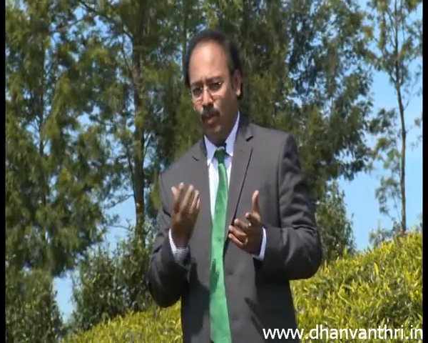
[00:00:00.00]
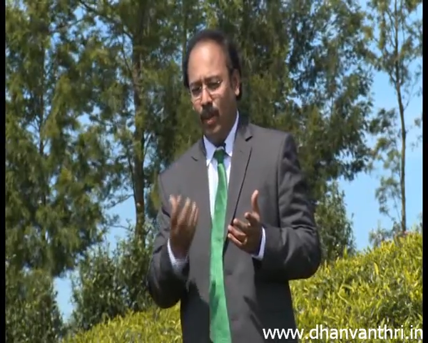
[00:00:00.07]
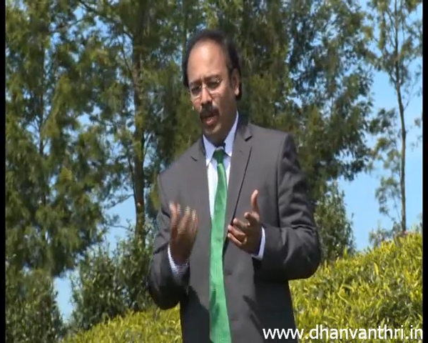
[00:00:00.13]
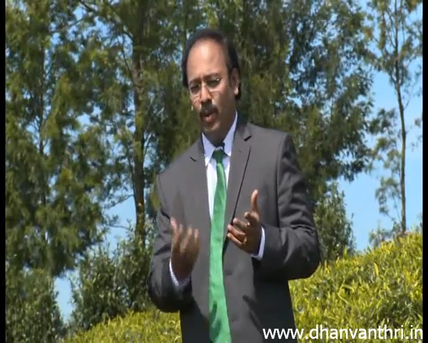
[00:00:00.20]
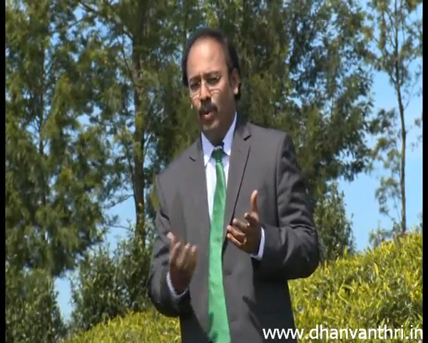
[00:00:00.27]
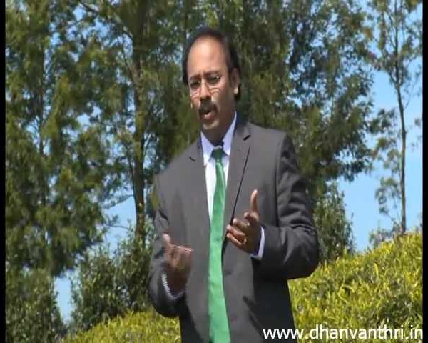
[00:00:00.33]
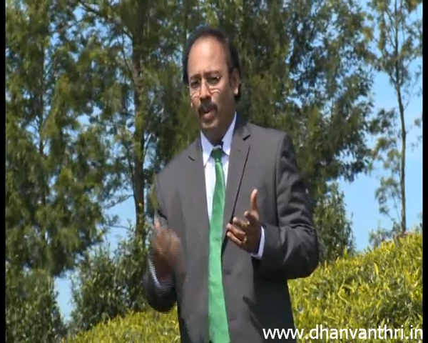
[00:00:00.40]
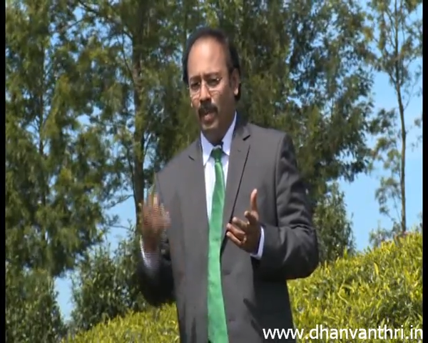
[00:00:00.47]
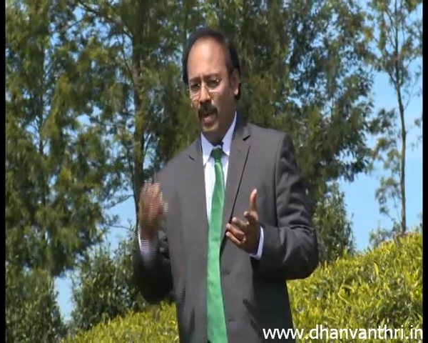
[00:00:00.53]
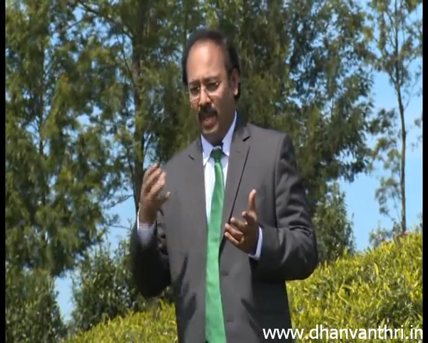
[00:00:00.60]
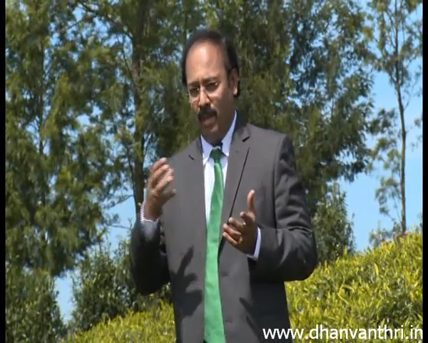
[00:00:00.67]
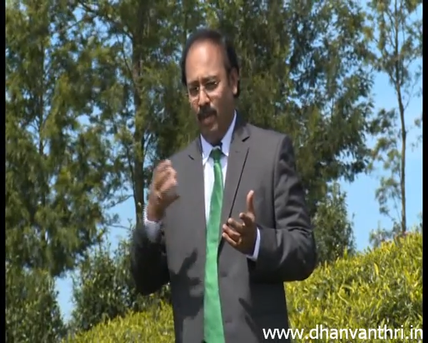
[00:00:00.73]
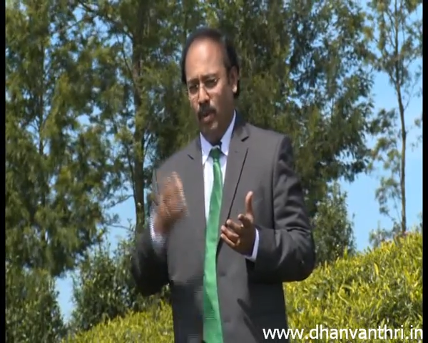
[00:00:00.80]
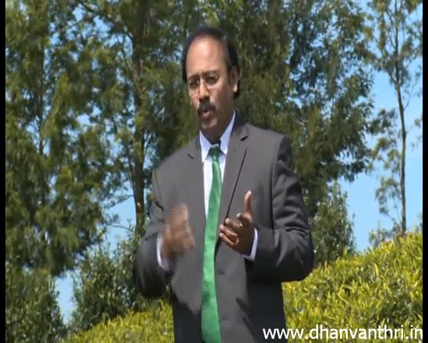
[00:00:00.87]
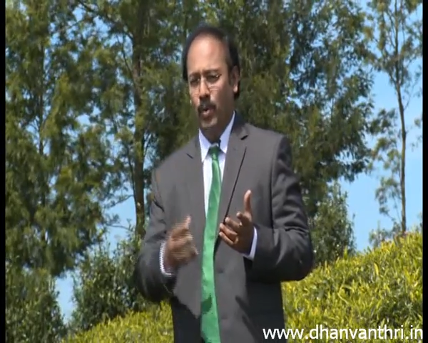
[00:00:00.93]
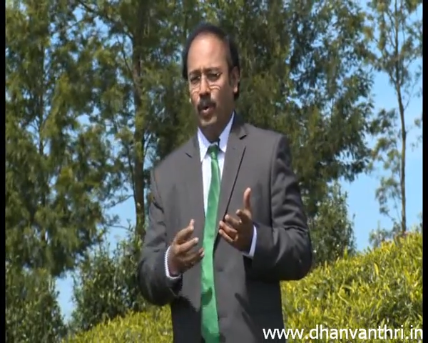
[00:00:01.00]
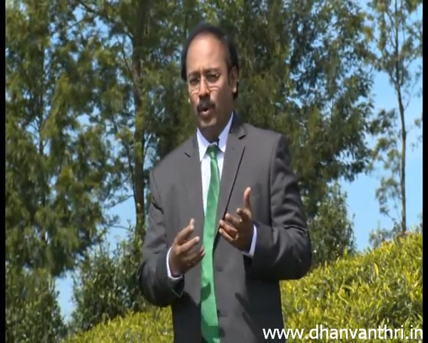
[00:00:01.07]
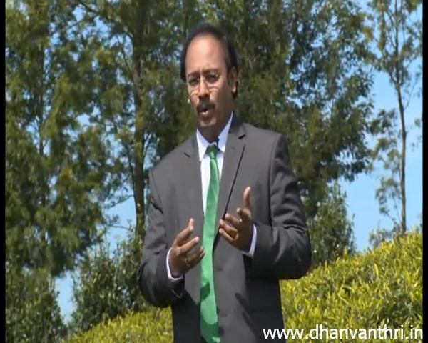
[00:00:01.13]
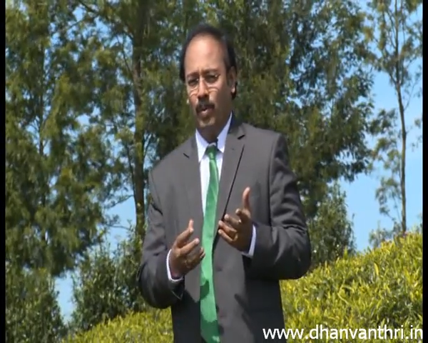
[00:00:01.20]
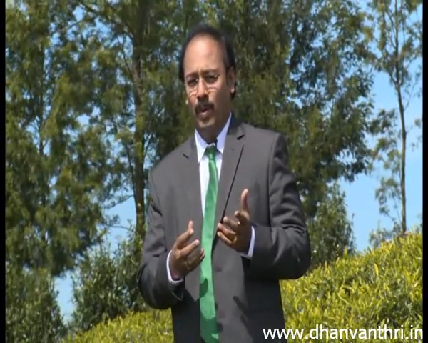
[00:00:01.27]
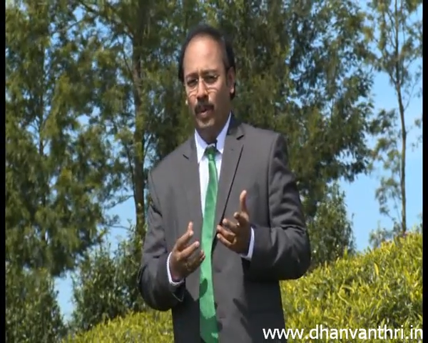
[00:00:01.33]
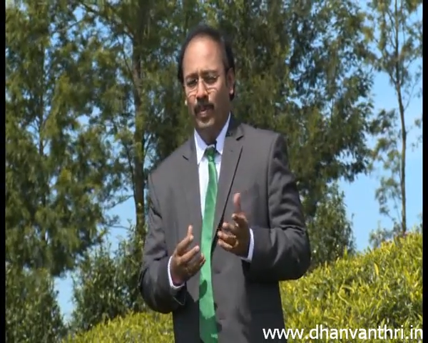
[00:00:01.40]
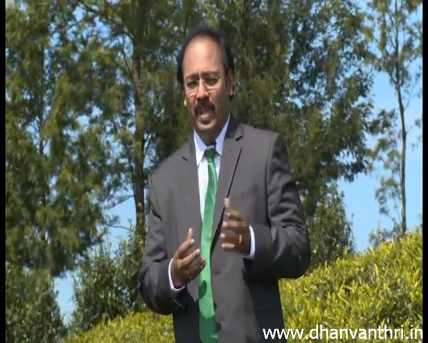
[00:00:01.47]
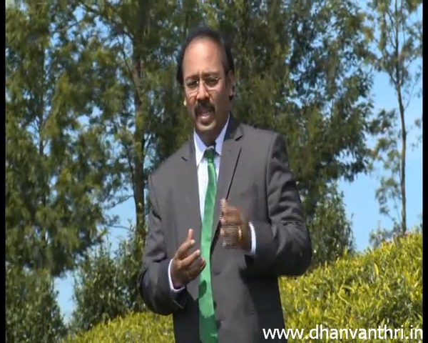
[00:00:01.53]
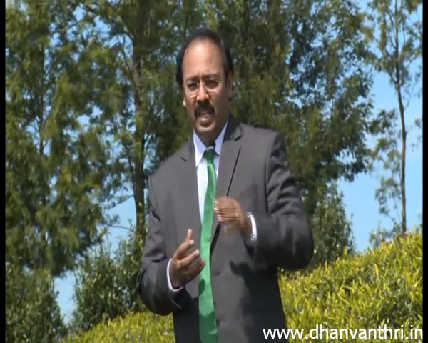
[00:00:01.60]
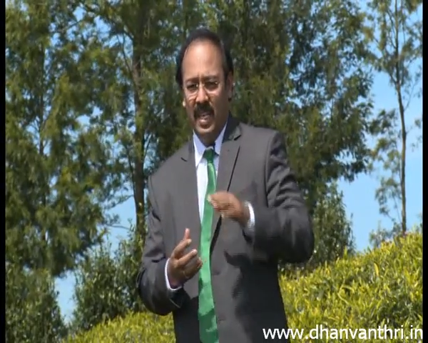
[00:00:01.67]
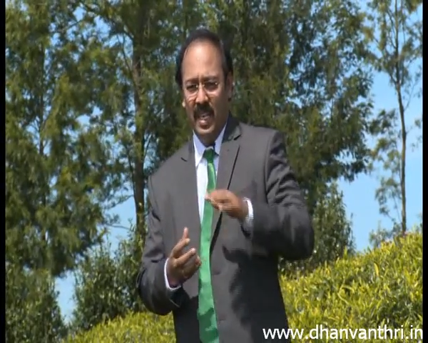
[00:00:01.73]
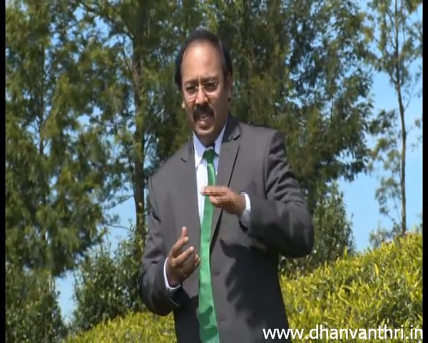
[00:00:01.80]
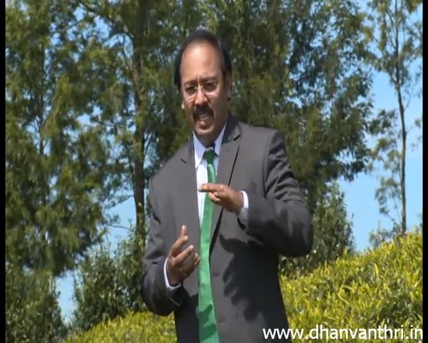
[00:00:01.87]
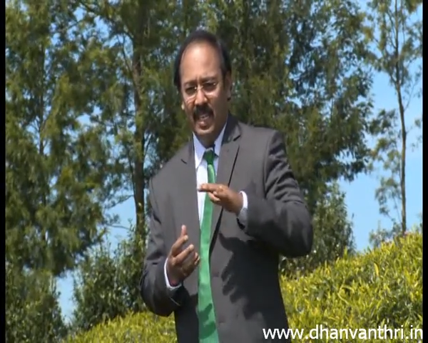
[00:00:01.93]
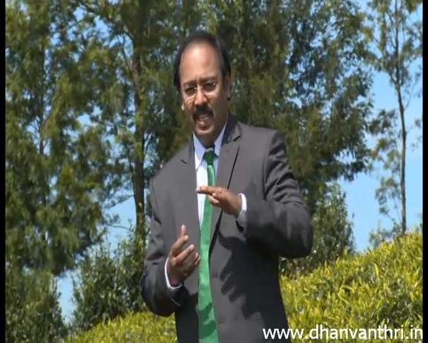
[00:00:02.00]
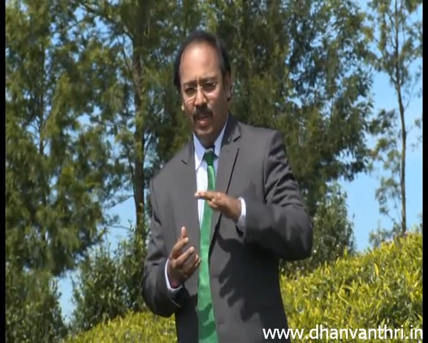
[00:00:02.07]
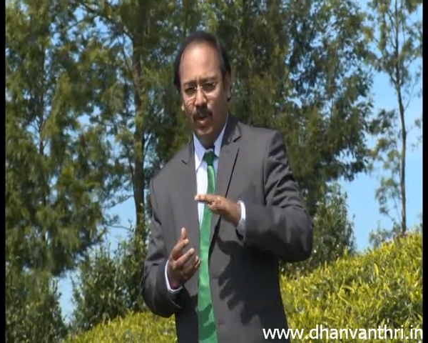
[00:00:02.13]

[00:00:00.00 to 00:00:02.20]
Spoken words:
and increase the immunity to